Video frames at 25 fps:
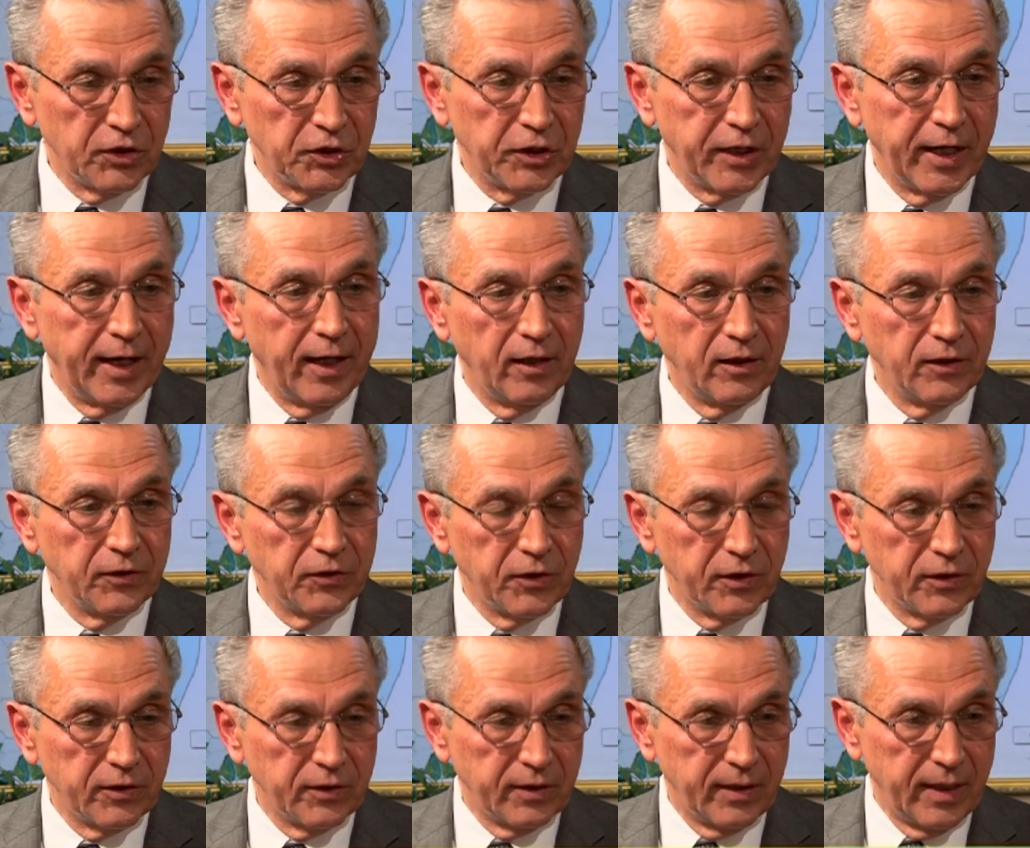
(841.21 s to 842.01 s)
and
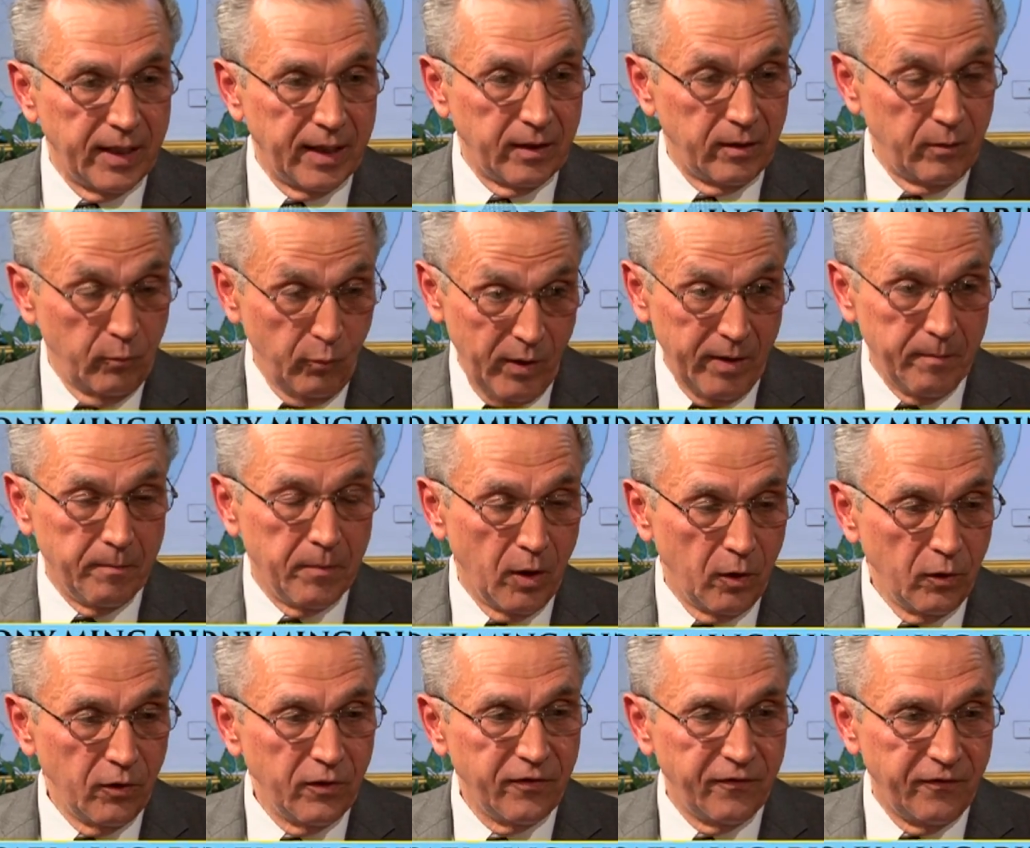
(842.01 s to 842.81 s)
challenges that we
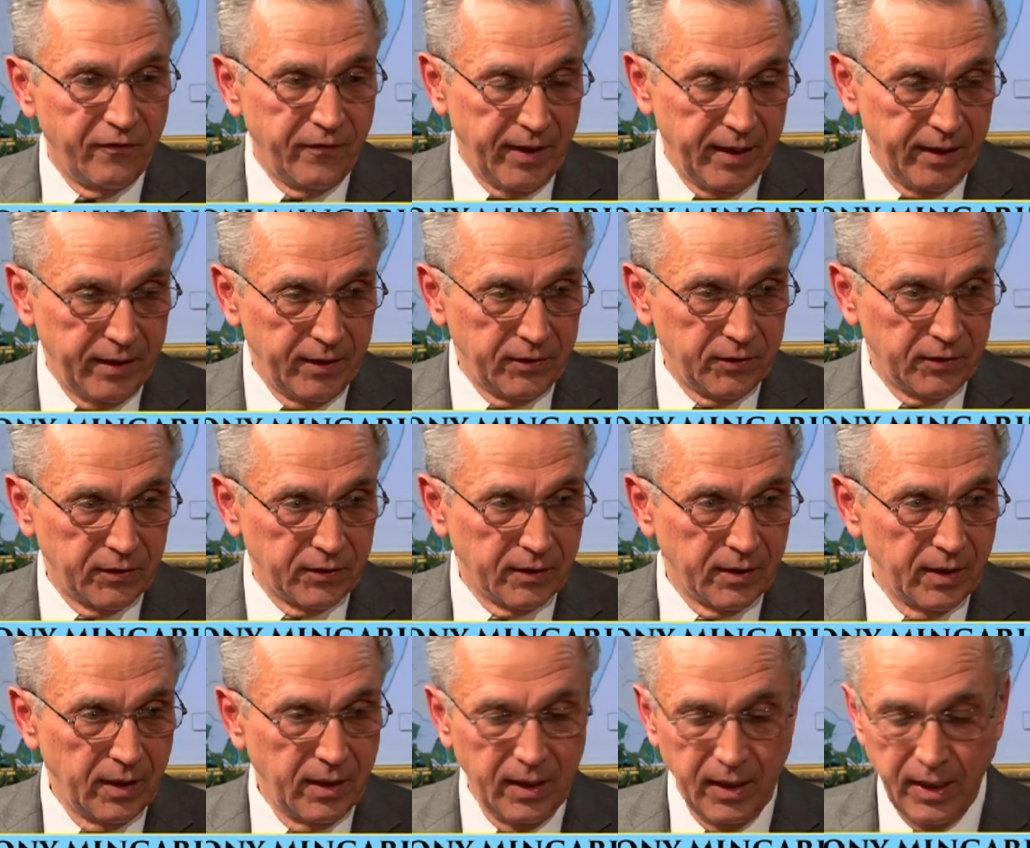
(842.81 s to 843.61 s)
both
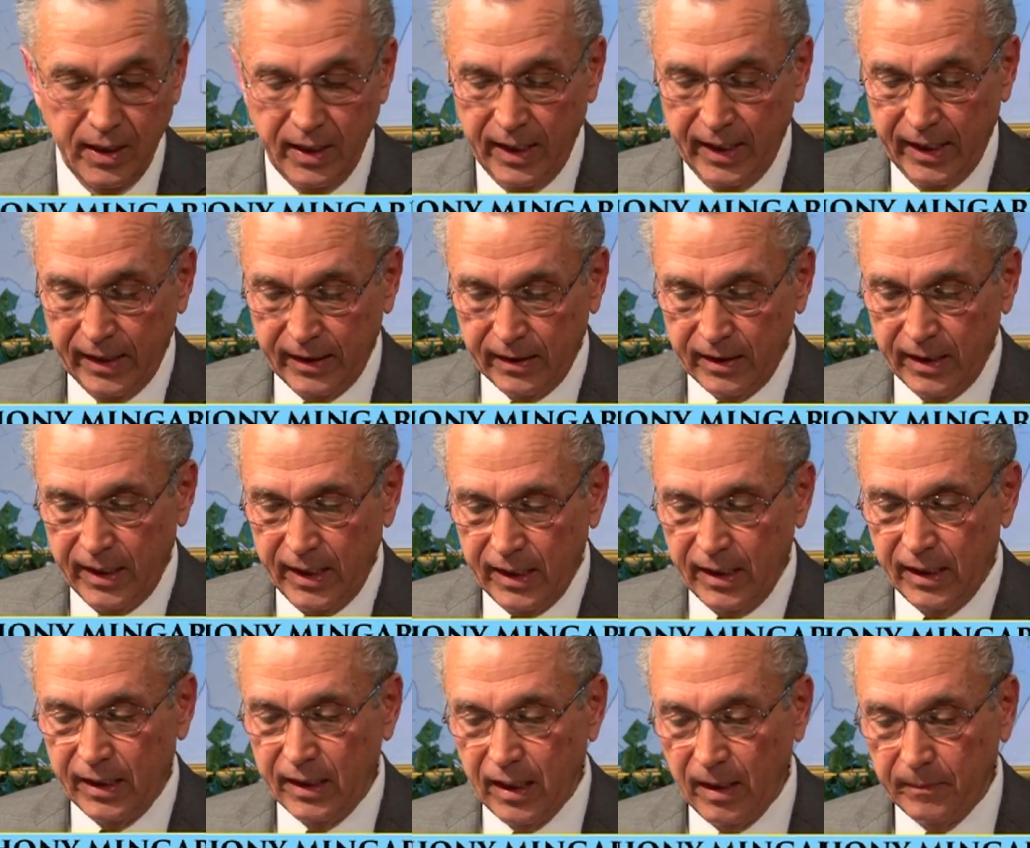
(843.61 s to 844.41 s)
face, and
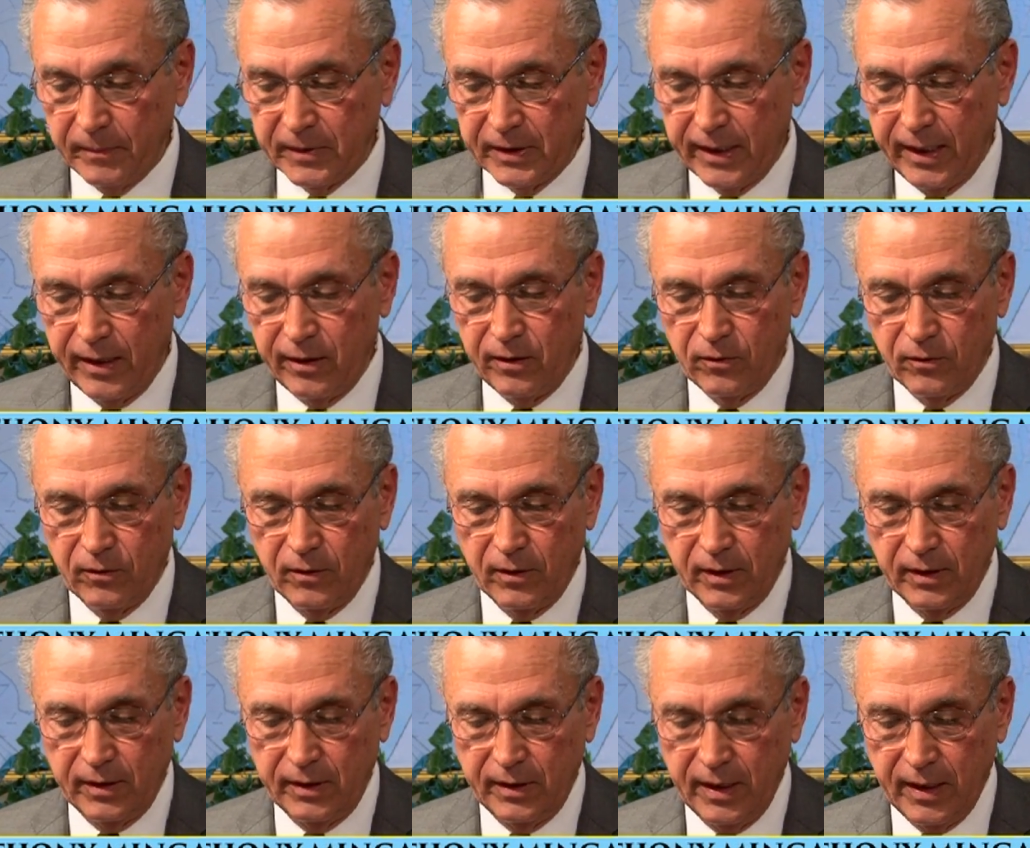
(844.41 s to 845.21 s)
an update
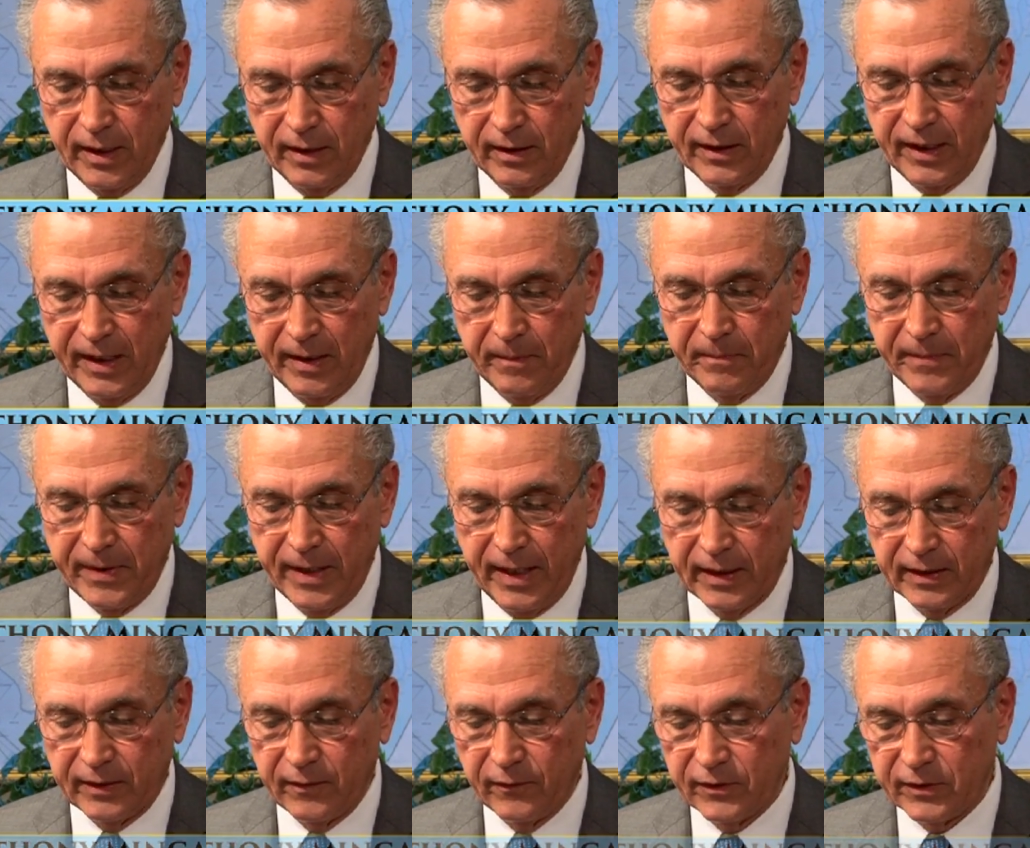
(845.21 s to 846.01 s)
on the
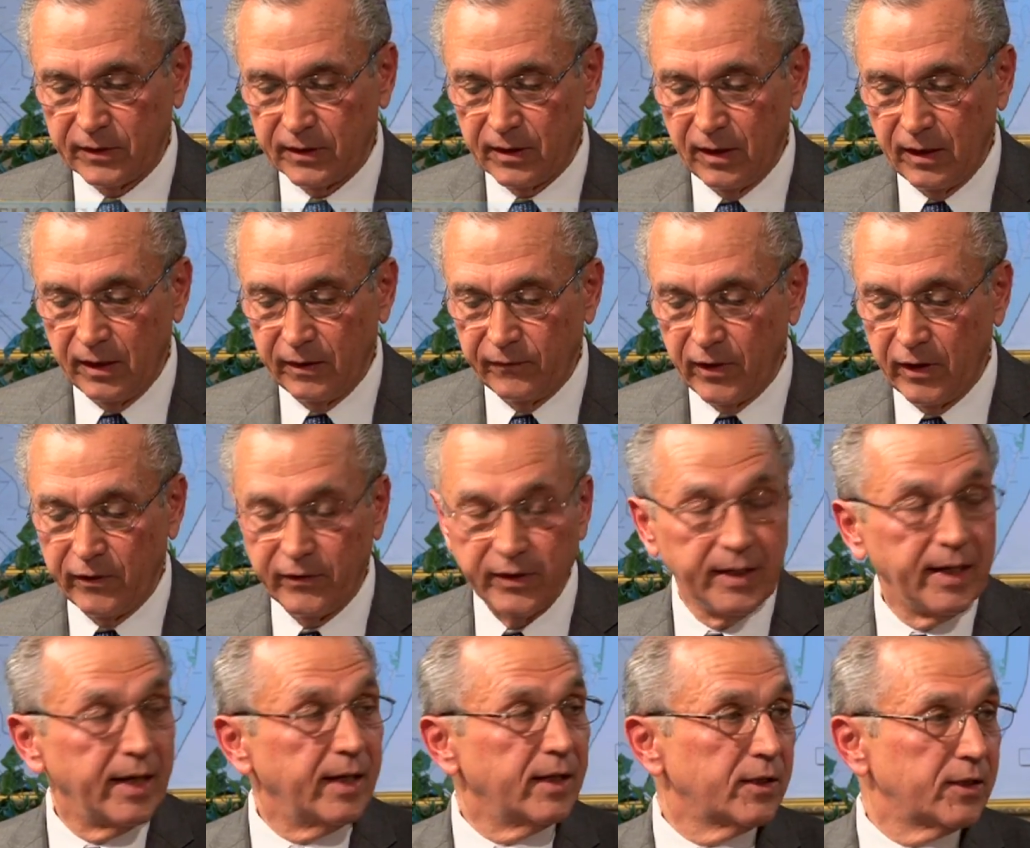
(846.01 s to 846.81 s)
impact of
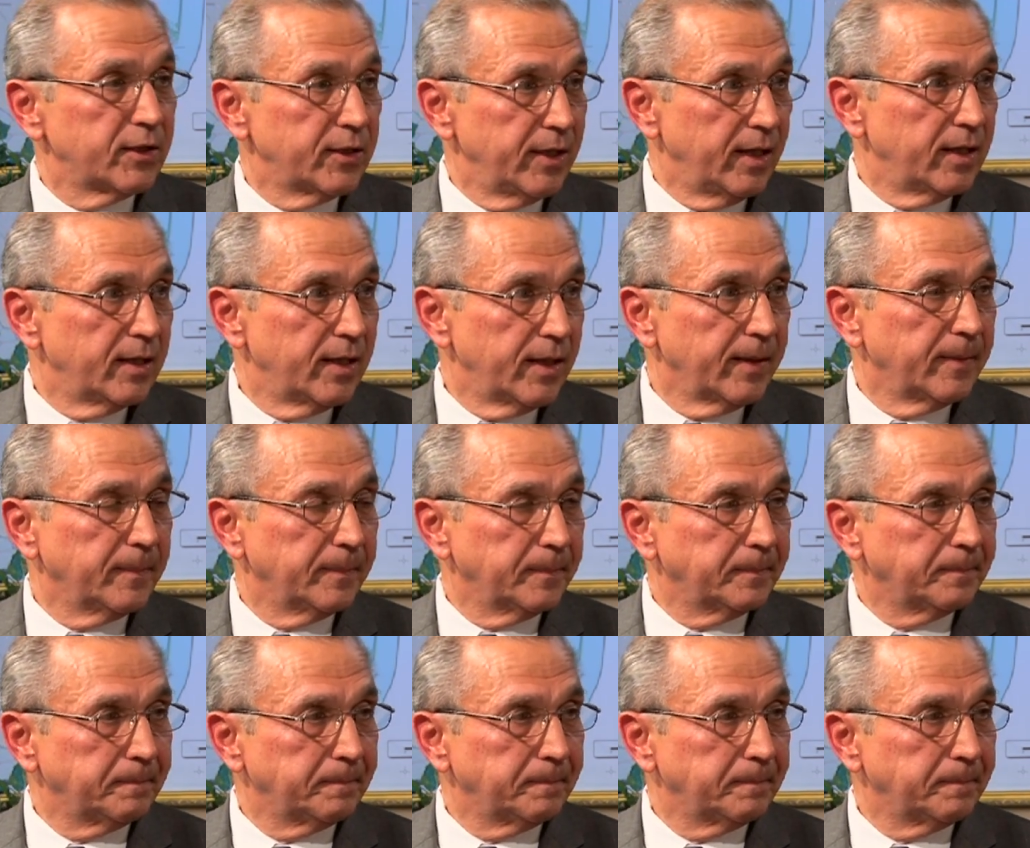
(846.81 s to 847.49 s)
Hurricane Sandy.